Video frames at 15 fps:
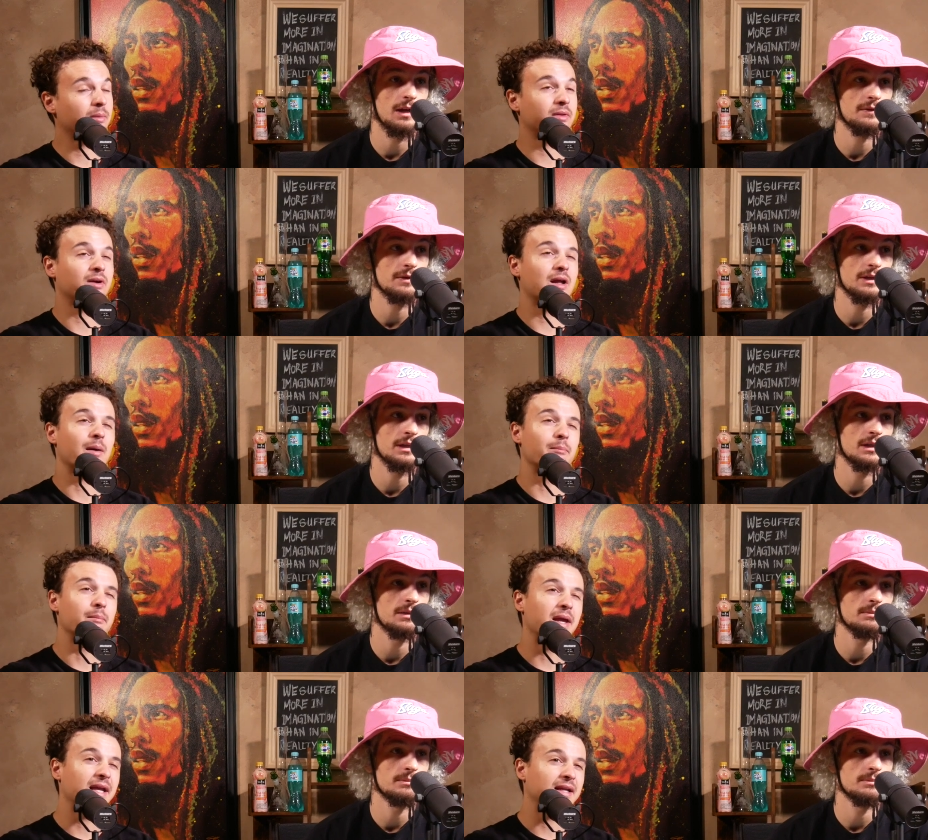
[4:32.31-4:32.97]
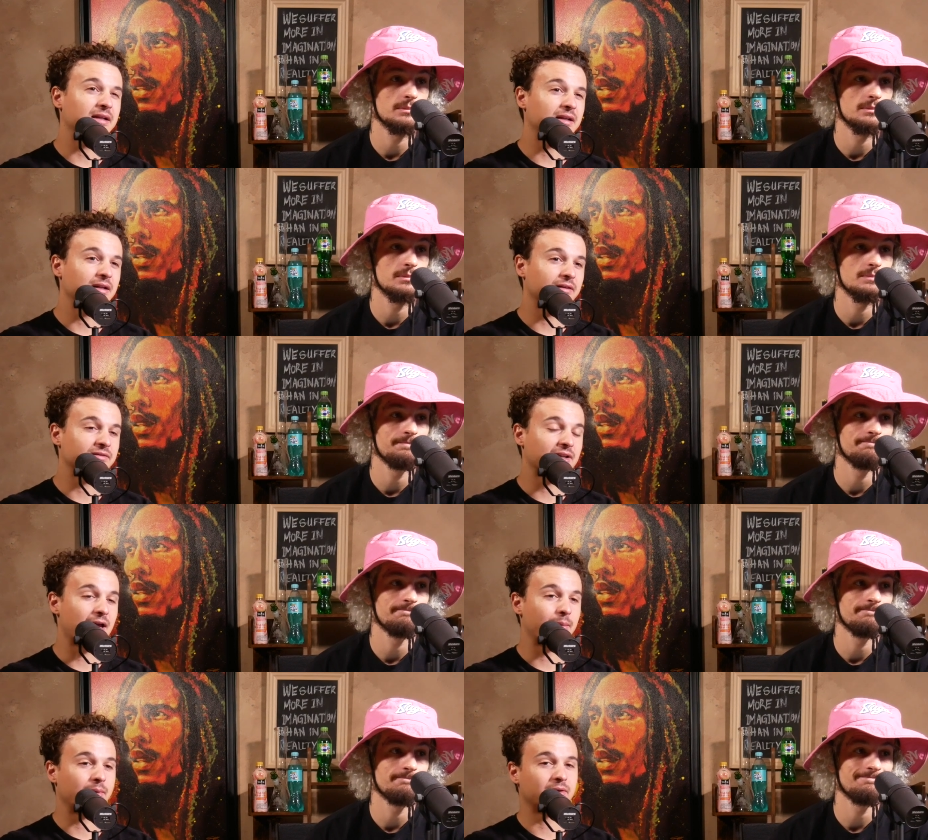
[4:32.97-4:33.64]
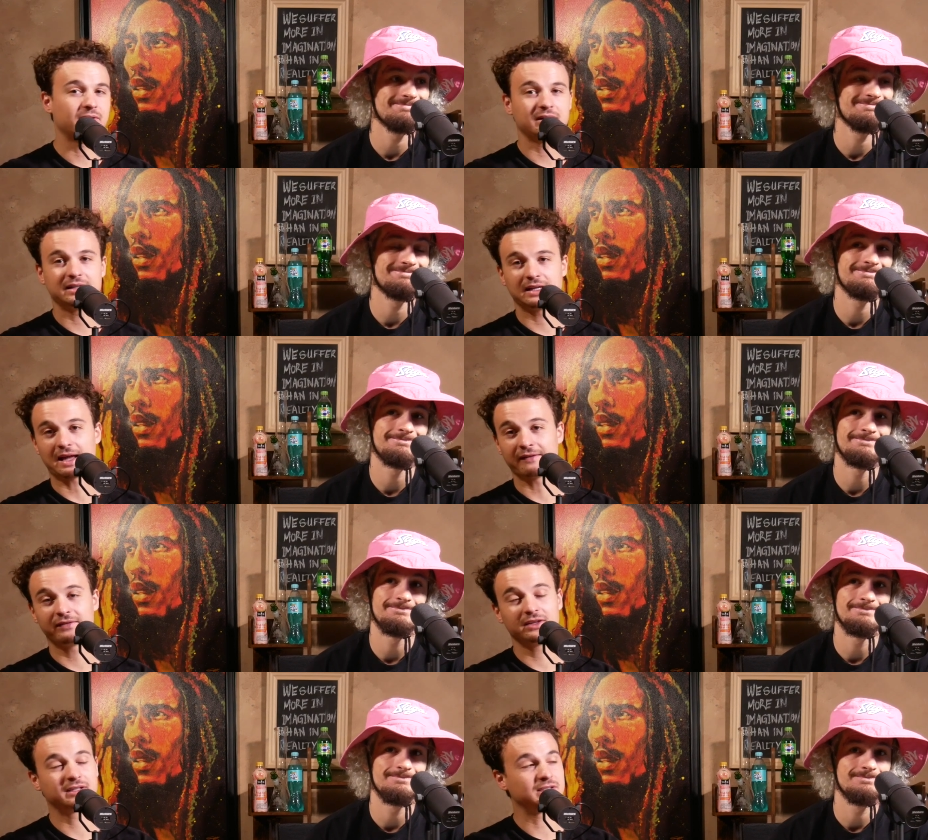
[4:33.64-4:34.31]
Speaker 1: they're not yeah. making enough time out of their day. Mm. I
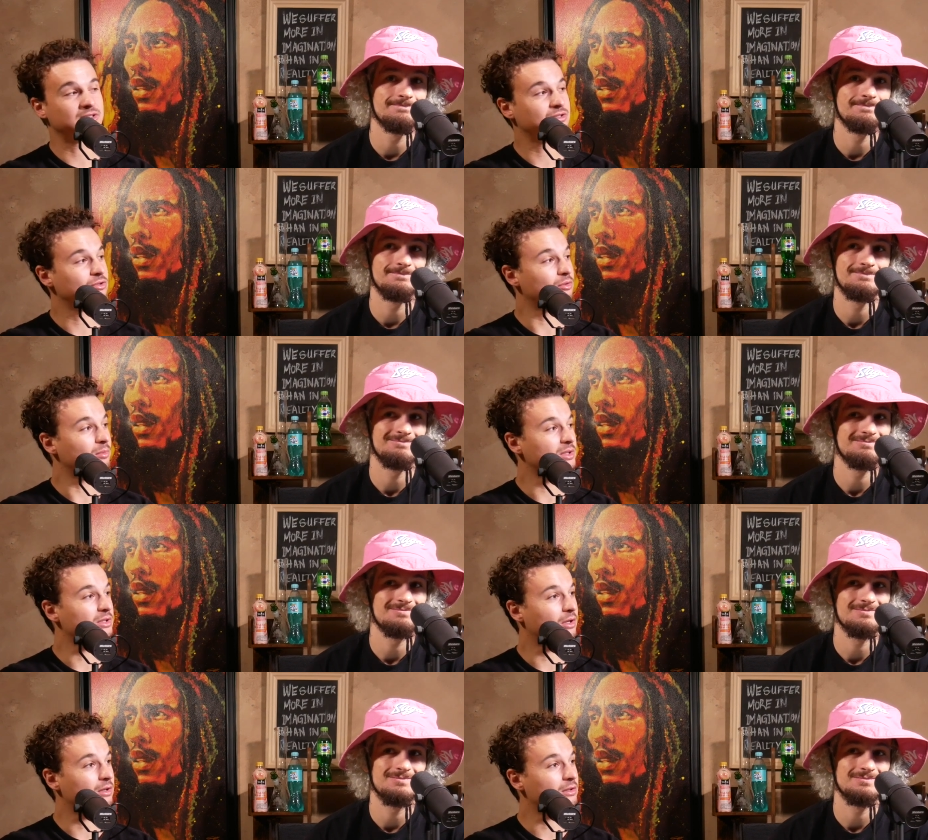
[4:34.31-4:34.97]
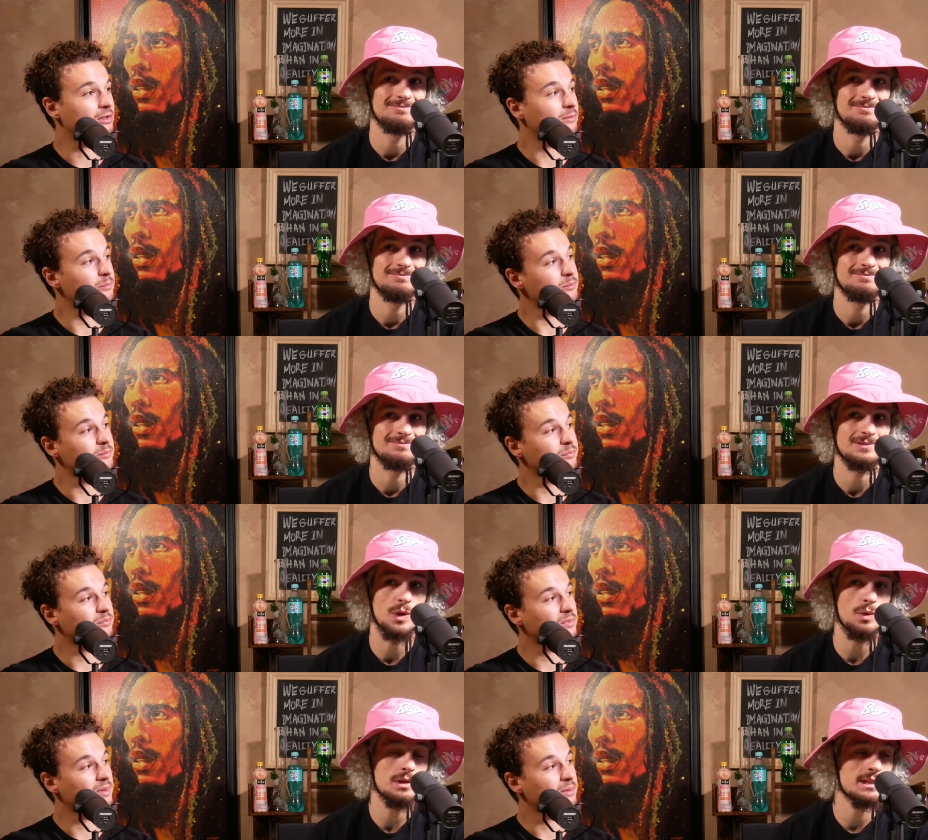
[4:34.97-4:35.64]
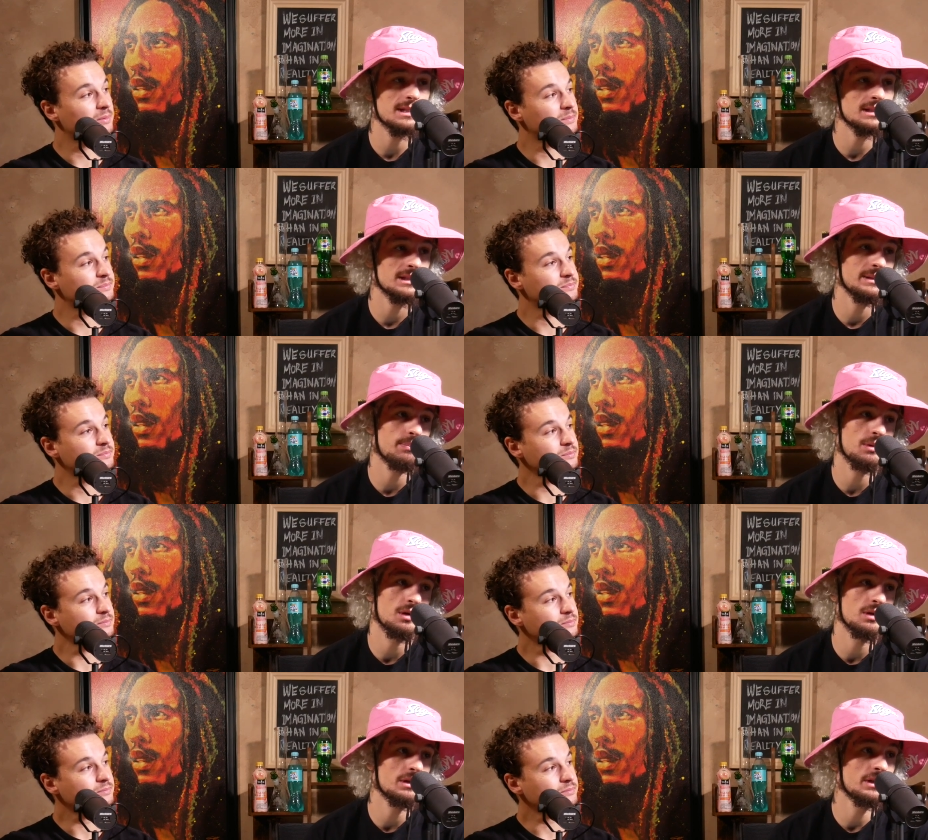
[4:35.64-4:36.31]
feel like it's so much harder.
Speaker 2: Going to sleep
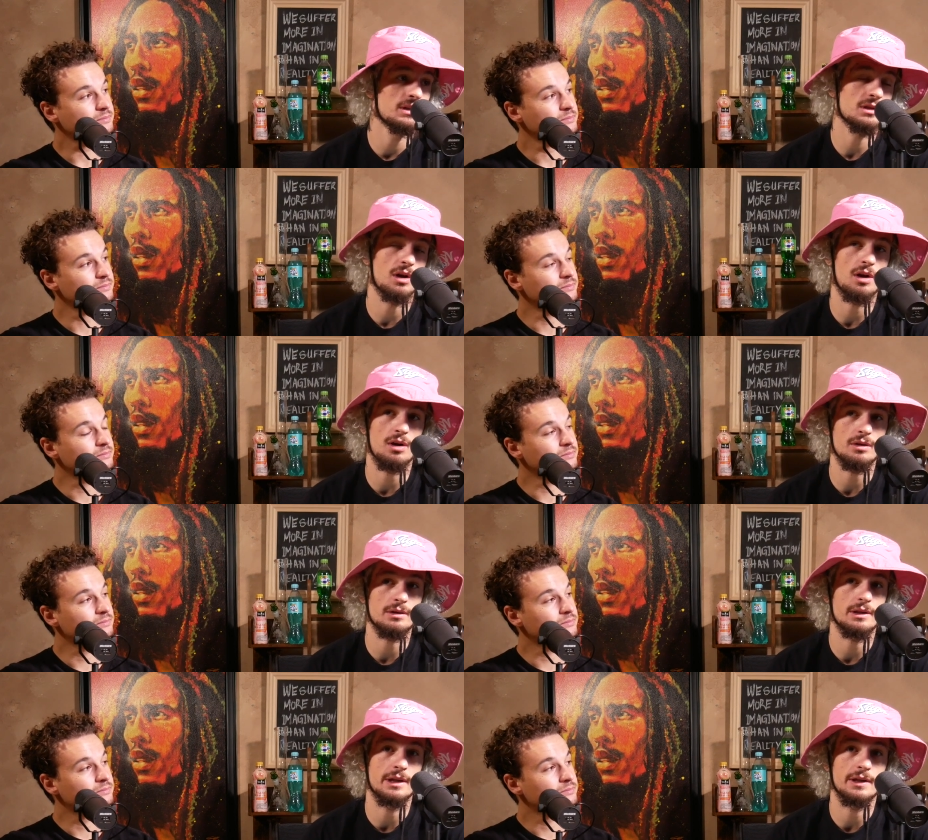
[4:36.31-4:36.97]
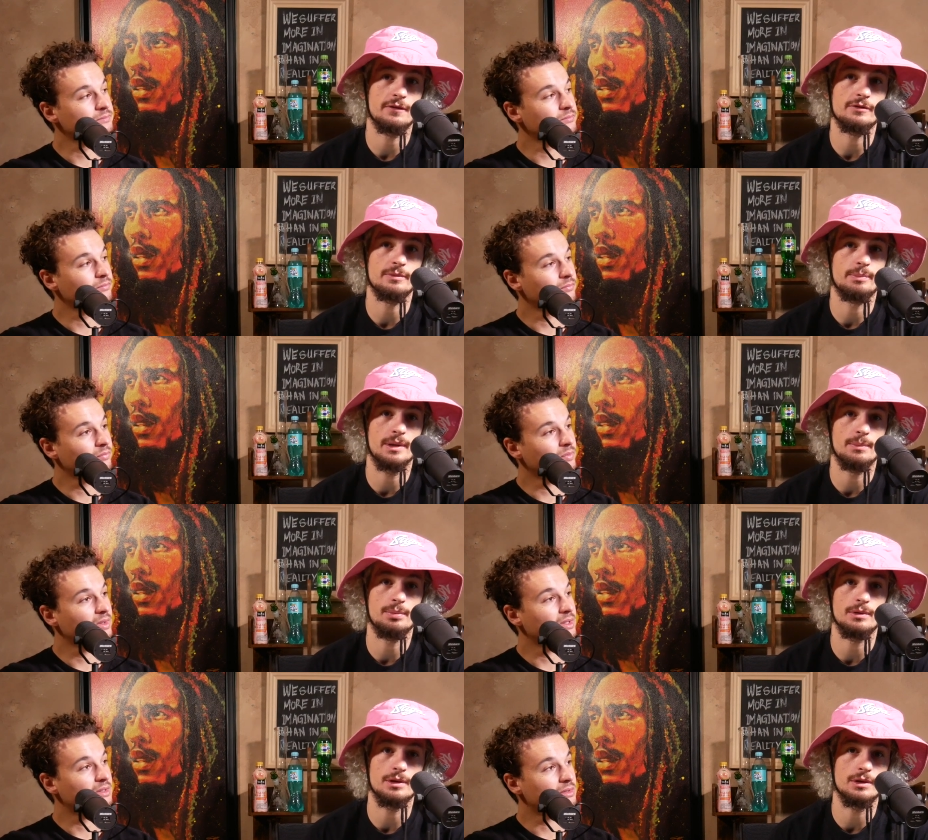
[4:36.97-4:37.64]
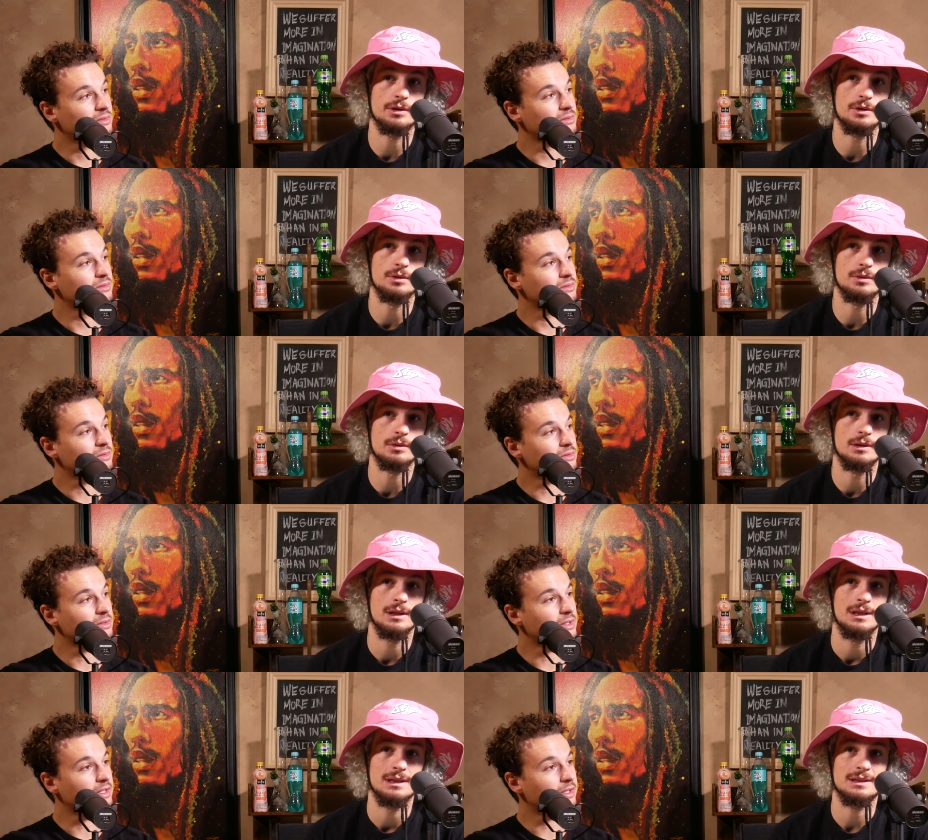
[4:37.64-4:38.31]
earlier is a hard thing for people to do.
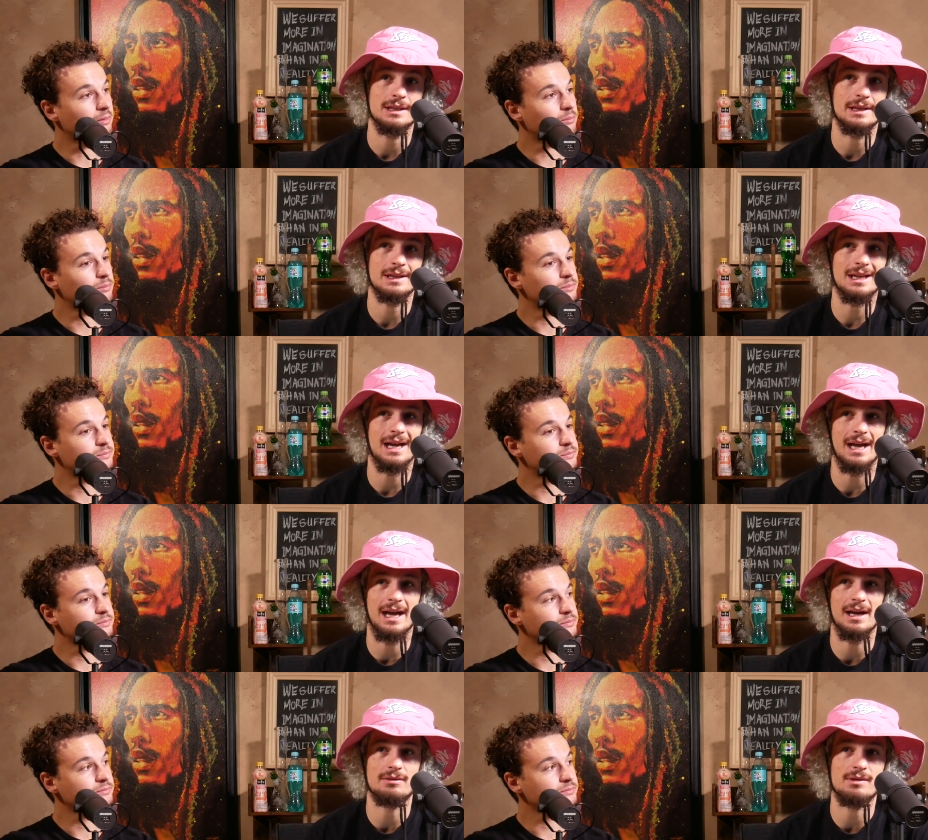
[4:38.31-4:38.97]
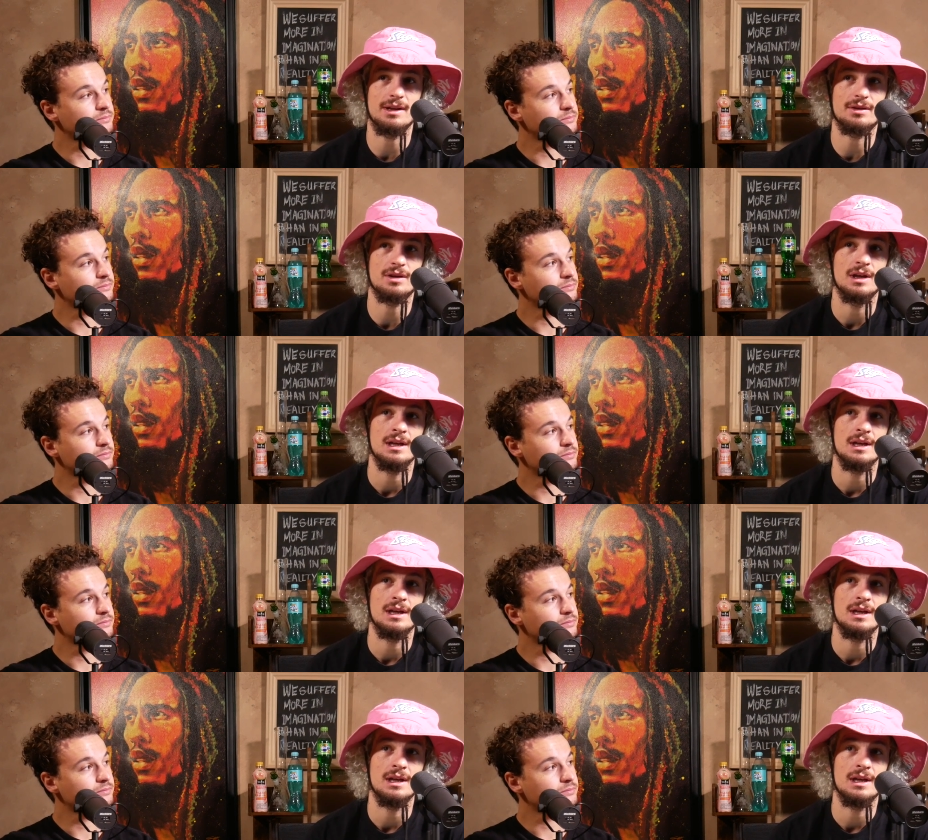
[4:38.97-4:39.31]
Yeah. It's like ah, I'd rather